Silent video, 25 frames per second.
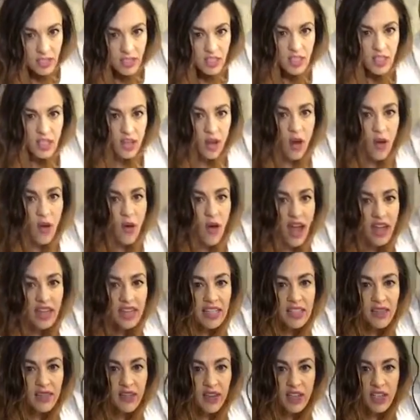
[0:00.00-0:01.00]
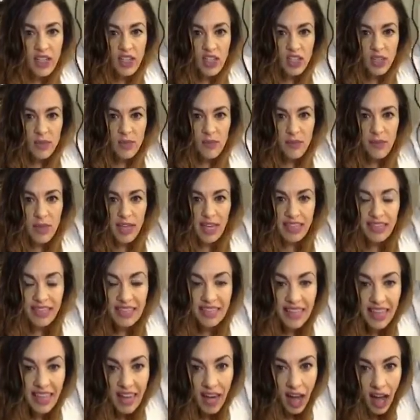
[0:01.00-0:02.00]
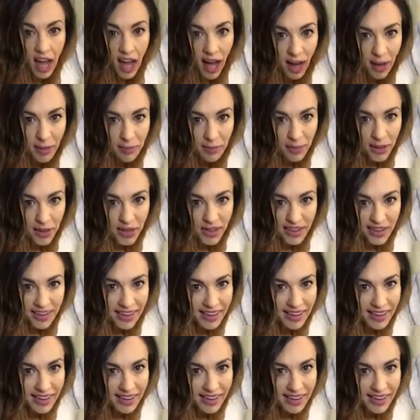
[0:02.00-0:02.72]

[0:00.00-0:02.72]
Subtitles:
So, and it's fun to just mix it up.